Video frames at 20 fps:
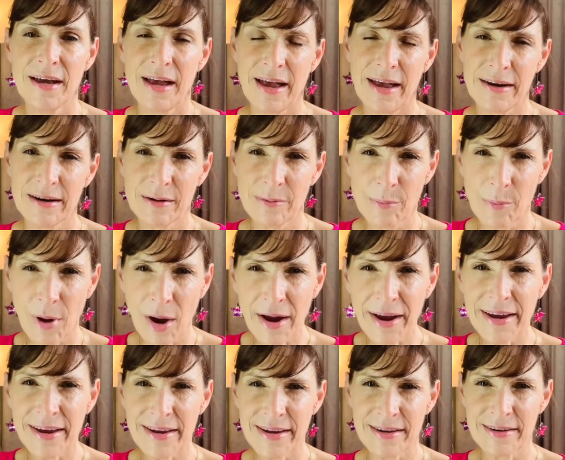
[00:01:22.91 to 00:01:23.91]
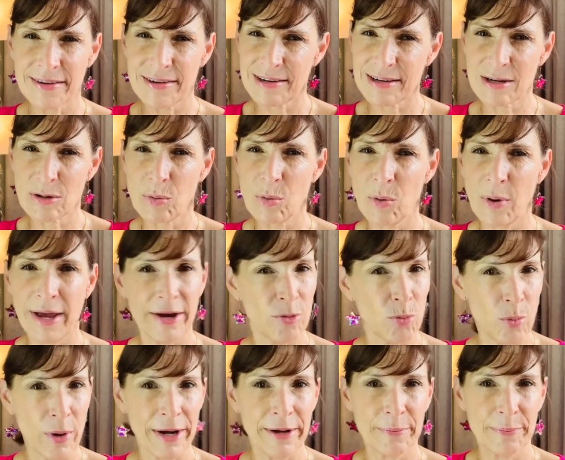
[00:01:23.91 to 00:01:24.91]
and in my head, equal
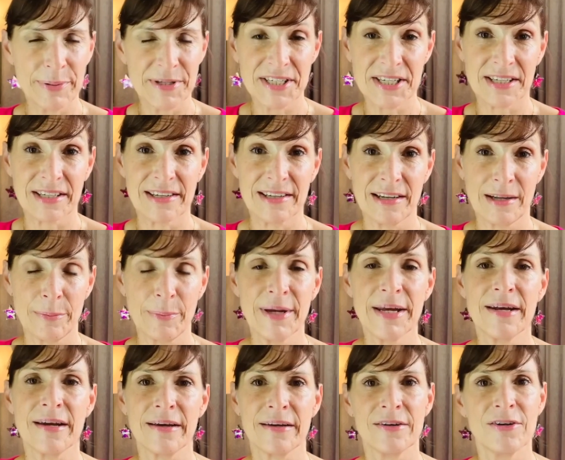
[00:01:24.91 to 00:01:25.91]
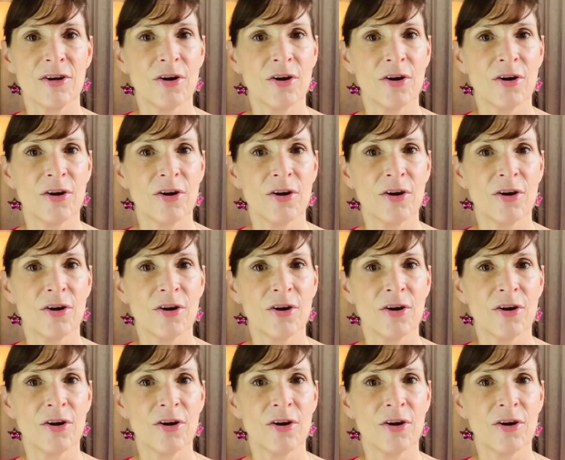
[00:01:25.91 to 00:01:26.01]
had one particular meaning.